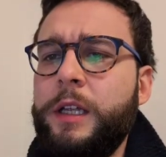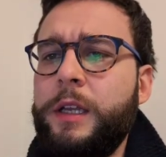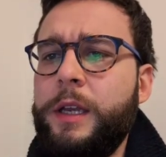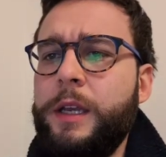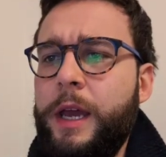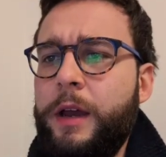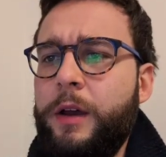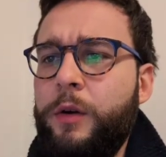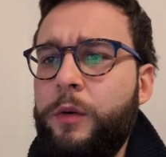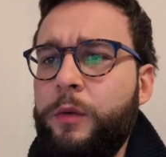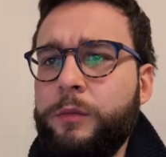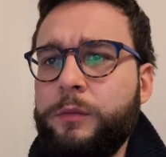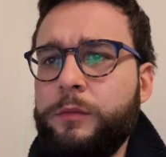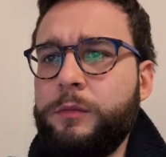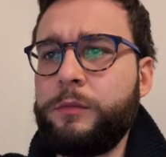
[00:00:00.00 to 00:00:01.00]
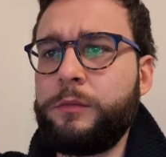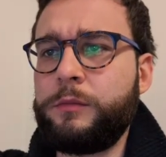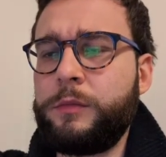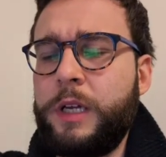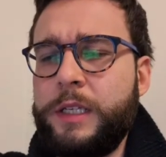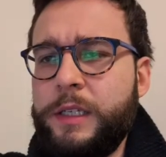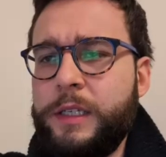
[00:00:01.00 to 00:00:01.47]
Now,
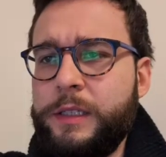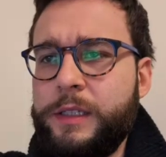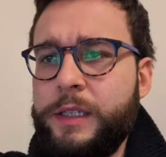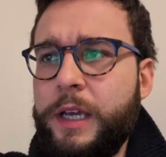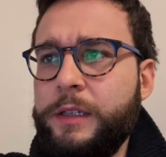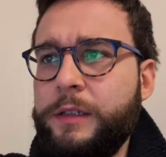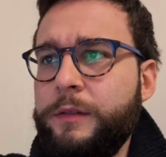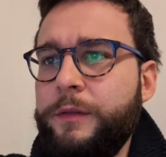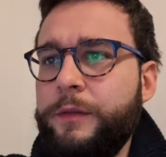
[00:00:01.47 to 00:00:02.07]
as I said,